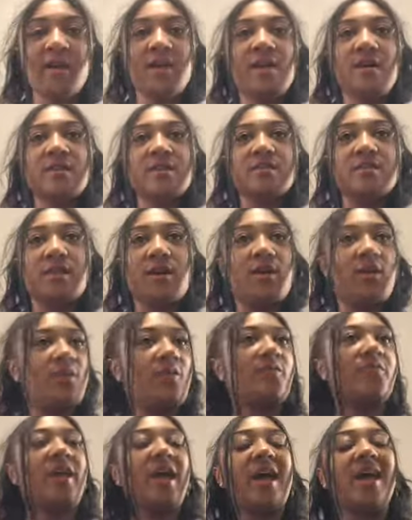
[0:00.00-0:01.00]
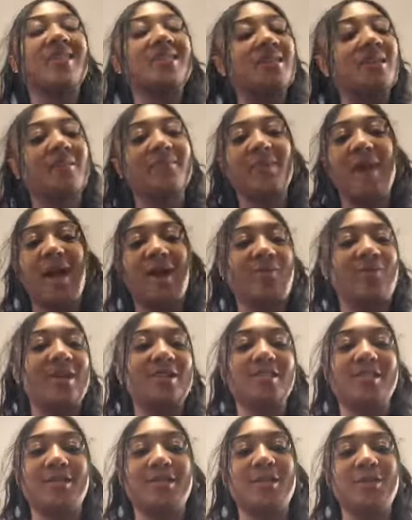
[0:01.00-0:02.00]
So they ended up not
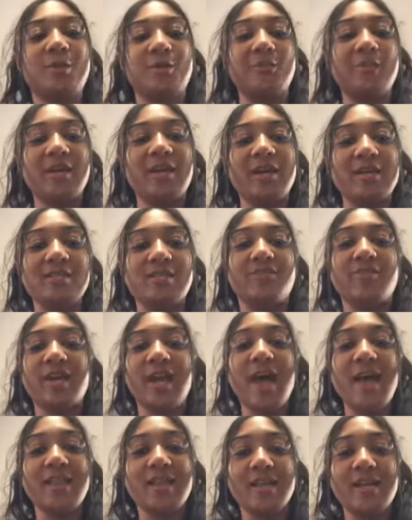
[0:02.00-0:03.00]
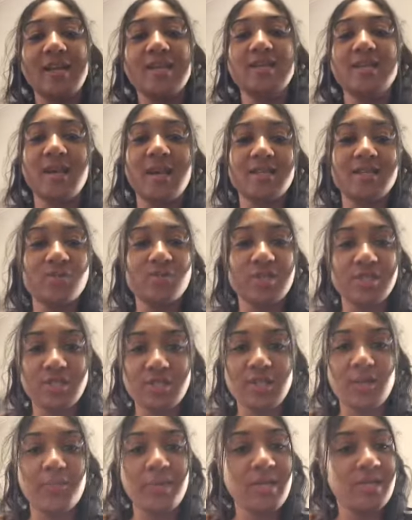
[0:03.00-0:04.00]
arresting the dude because in reality, his cousin was
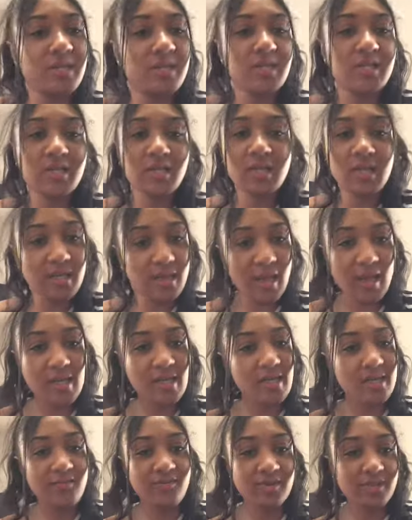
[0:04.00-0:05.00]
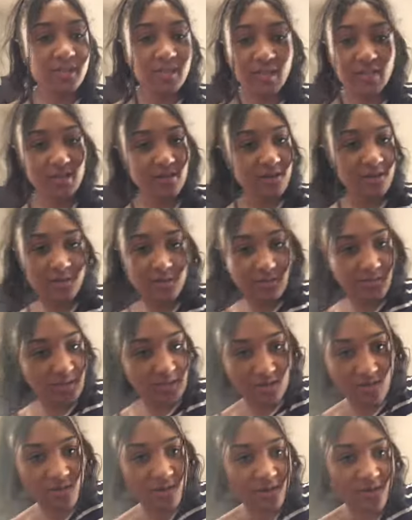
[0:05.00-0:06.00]
just a piece of shit. Like, he really didn't know what was
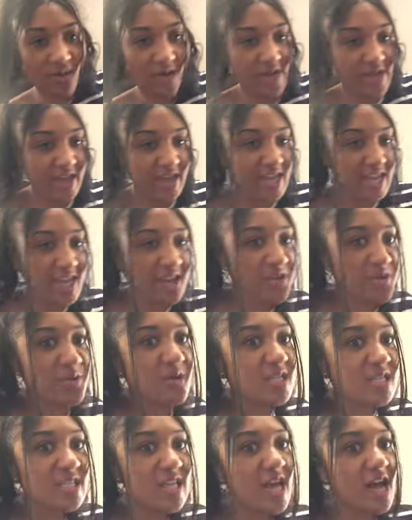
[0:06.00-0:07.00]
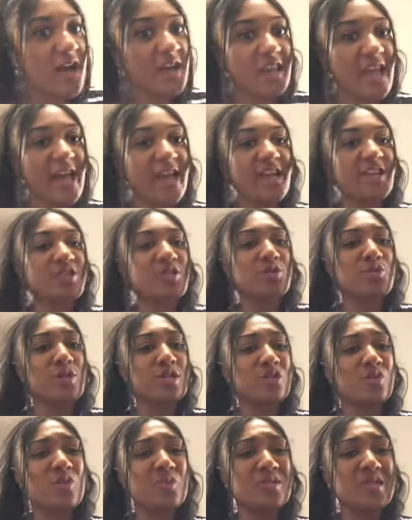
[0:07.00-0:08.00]
going on. And you could tell, like, as soon
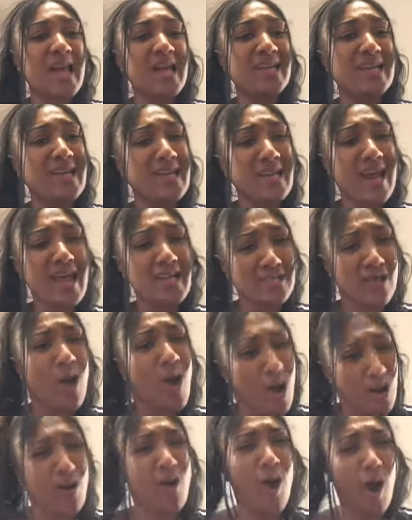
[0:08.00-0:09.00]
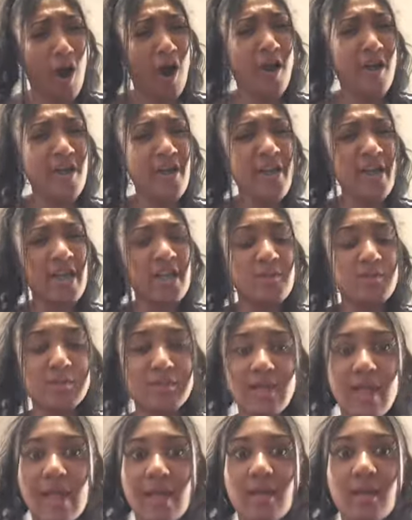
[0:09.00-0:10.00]
as we was like, nigga, that's our car, he
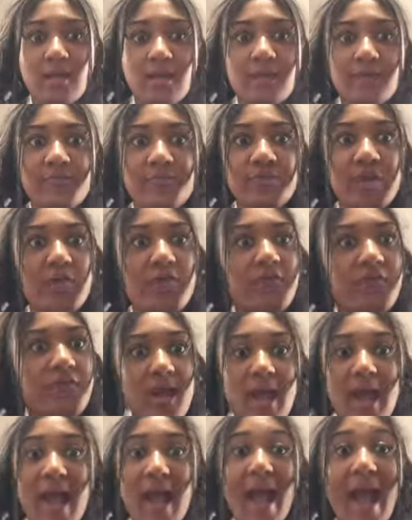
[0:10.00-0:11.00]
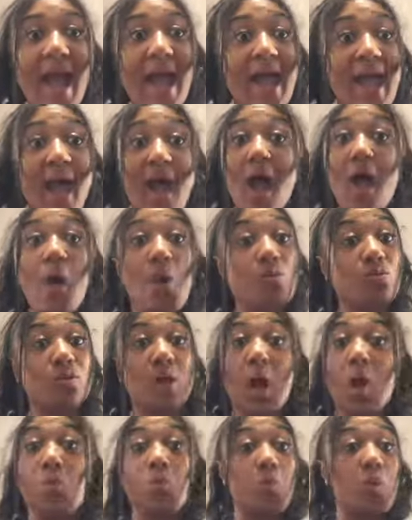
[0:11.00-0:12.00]
was like, the fuck? I don't
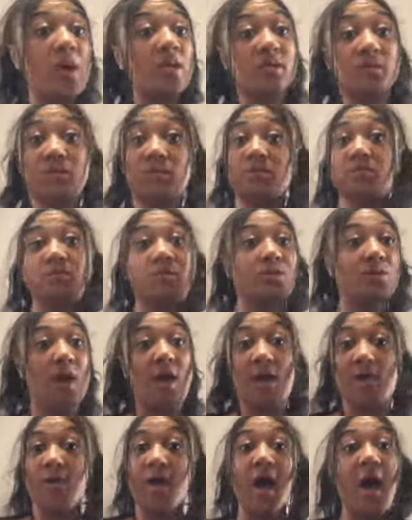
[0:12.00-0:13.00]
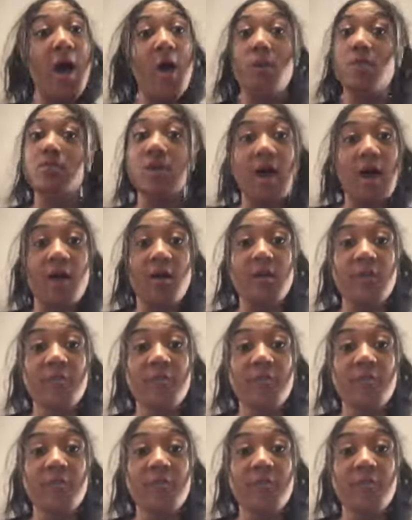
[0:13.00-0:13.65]
know what, you know, I don't know.